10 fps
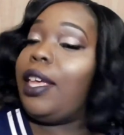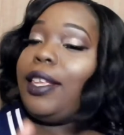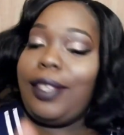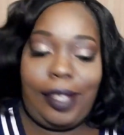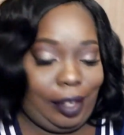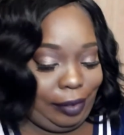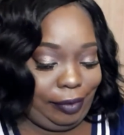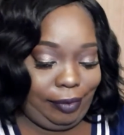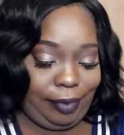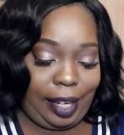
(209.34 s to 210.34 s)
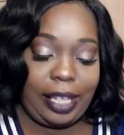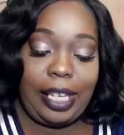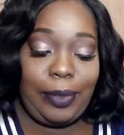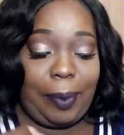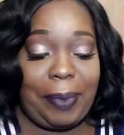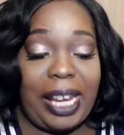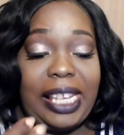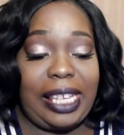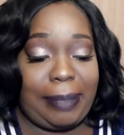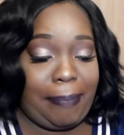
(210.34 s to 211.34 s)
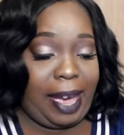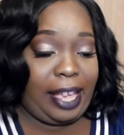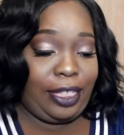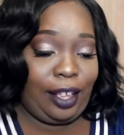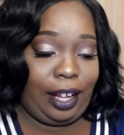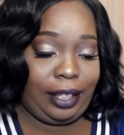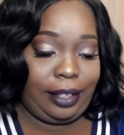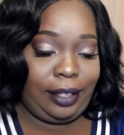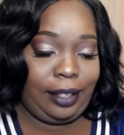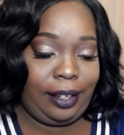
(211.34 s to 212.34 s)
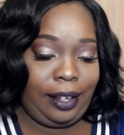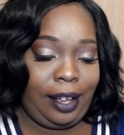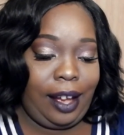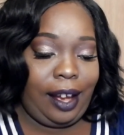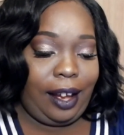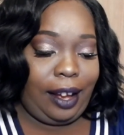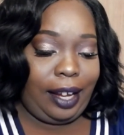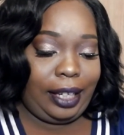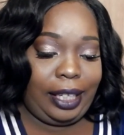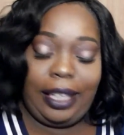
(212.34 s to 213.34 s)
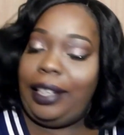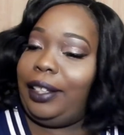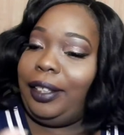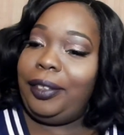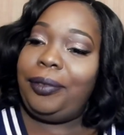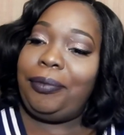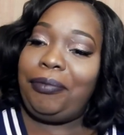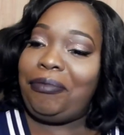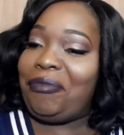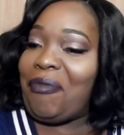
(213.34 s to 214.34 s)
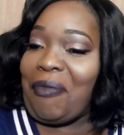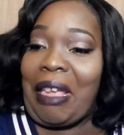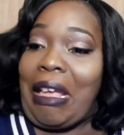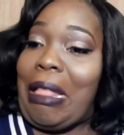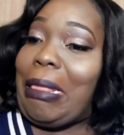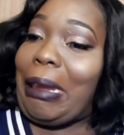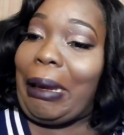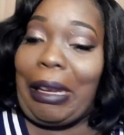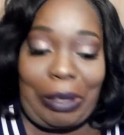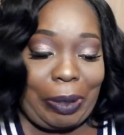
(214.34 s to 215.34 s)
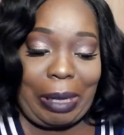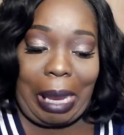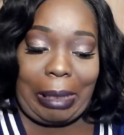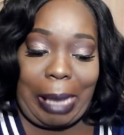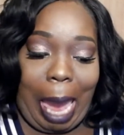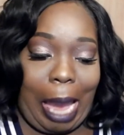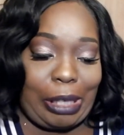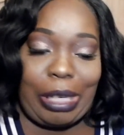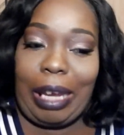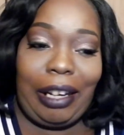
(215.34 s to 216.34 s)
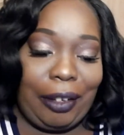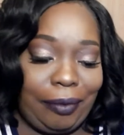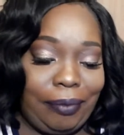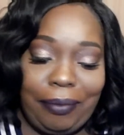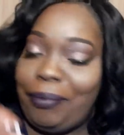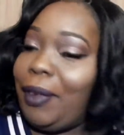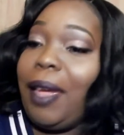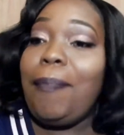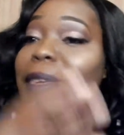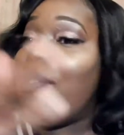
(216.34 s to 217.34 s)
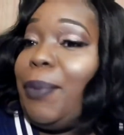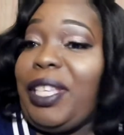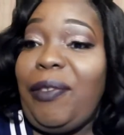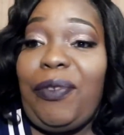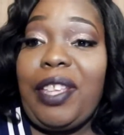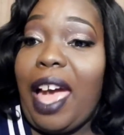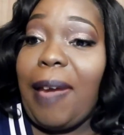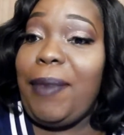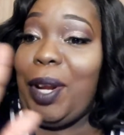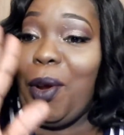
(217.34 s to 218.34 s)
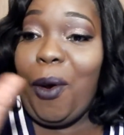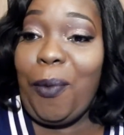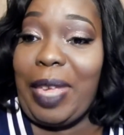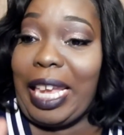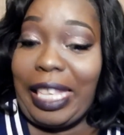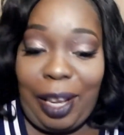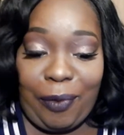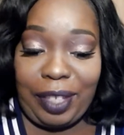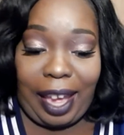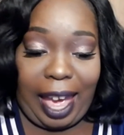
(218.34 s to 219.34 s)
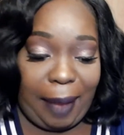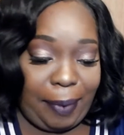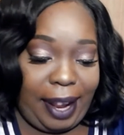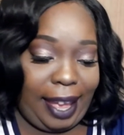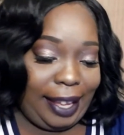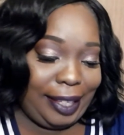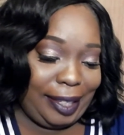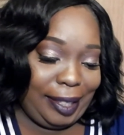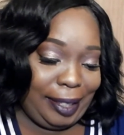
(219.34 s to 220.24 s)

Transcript: So that is what, that is just my thoughts on the Lincoln 3-dot Aishana. Me even putting foot of hype. Me don't know how me getting foot of hype in